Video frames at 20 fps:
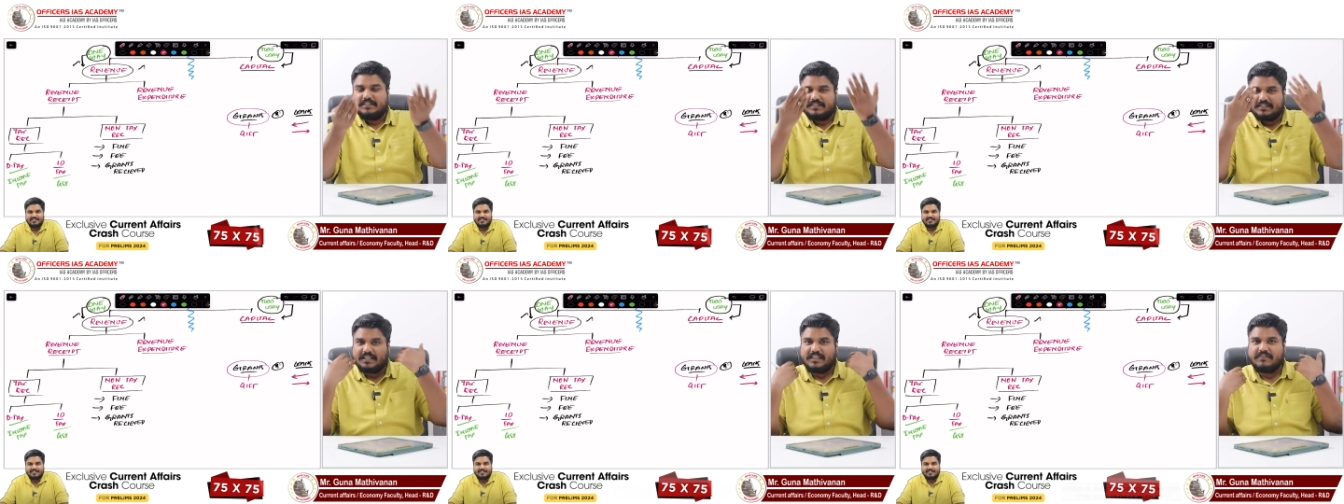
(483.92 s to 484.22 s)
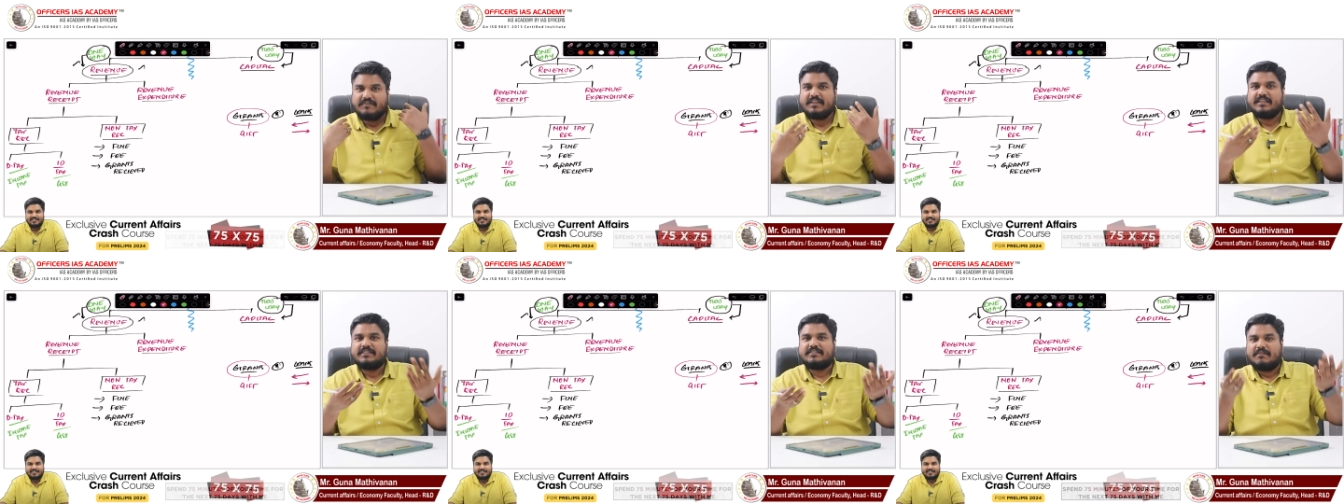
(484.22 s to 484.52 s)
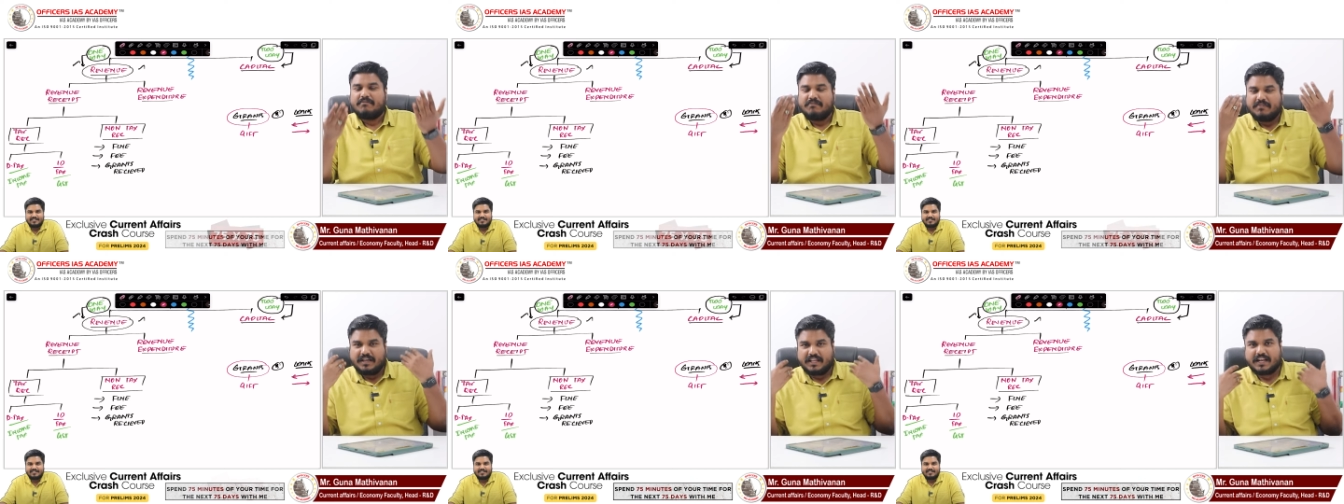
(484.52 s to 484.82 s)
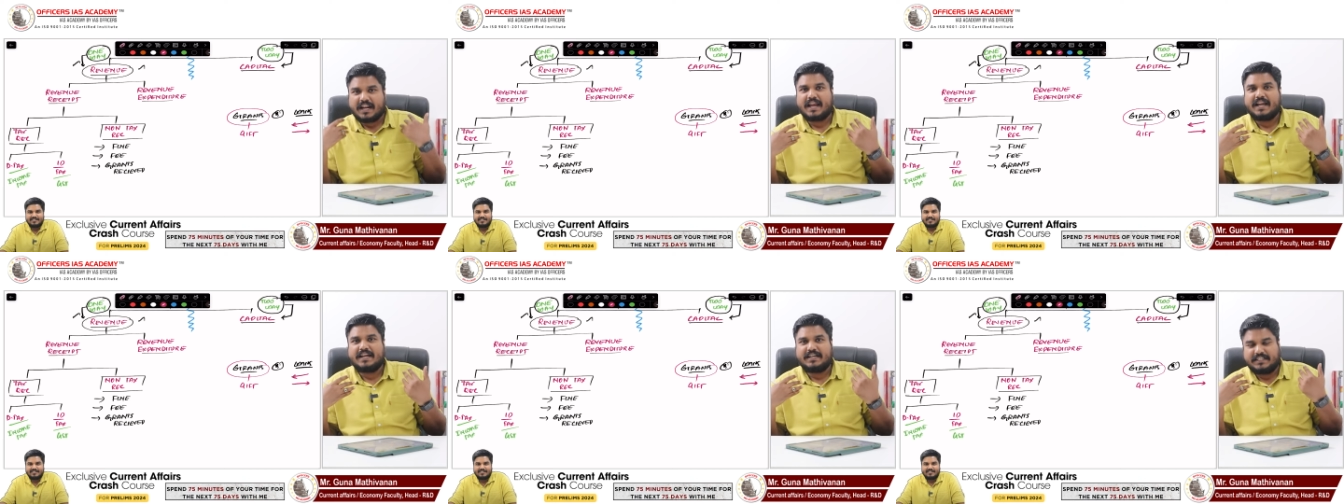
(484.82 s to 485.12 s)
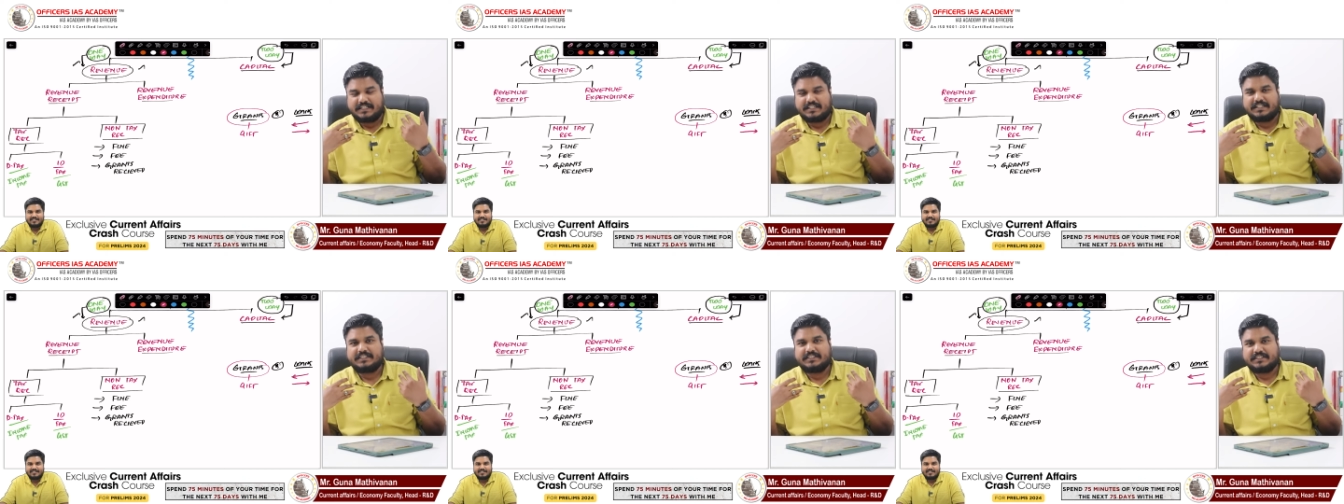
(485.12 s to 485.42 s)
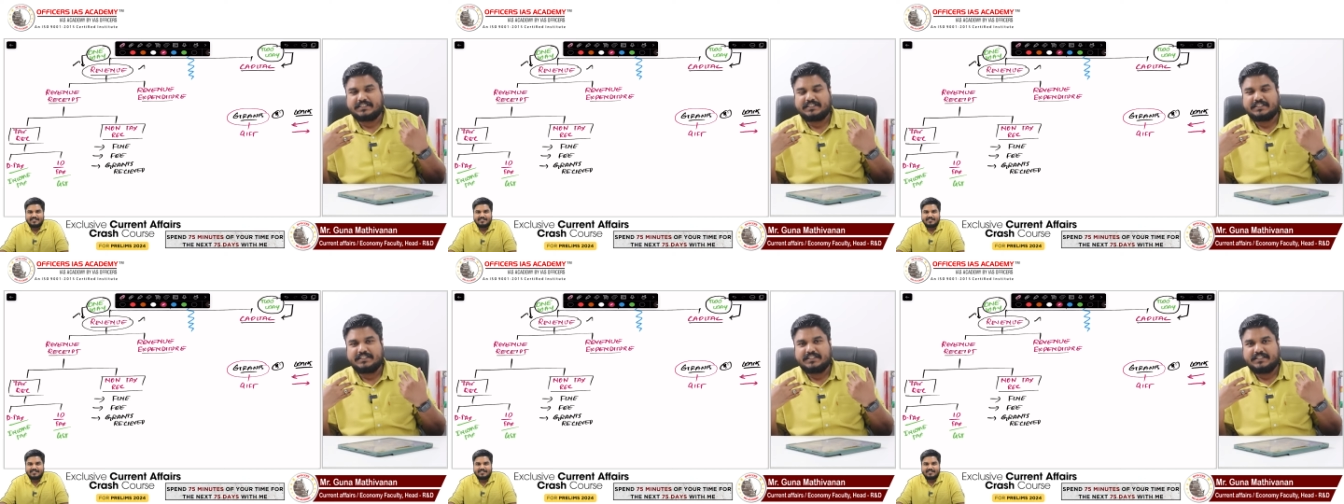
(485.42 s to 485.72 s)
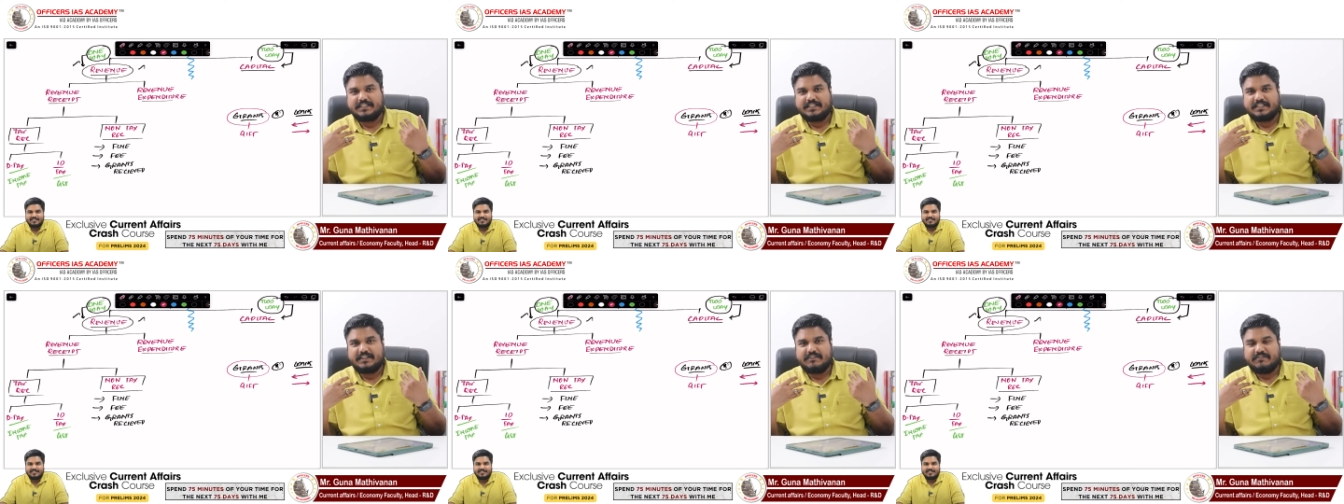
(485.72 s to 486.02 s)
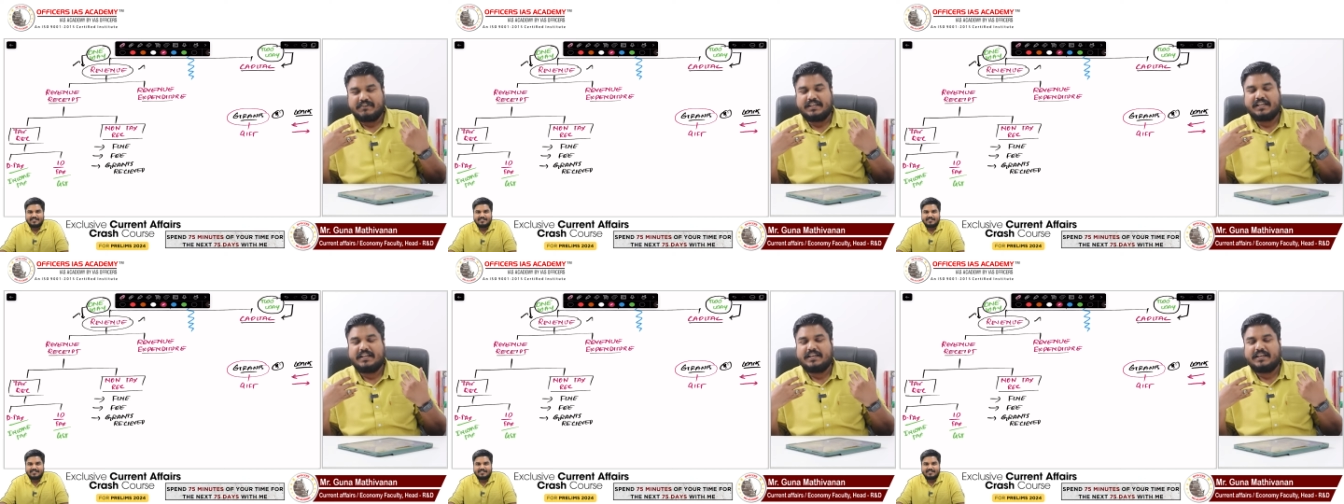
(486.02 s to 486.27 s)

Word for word: receiving some grant, when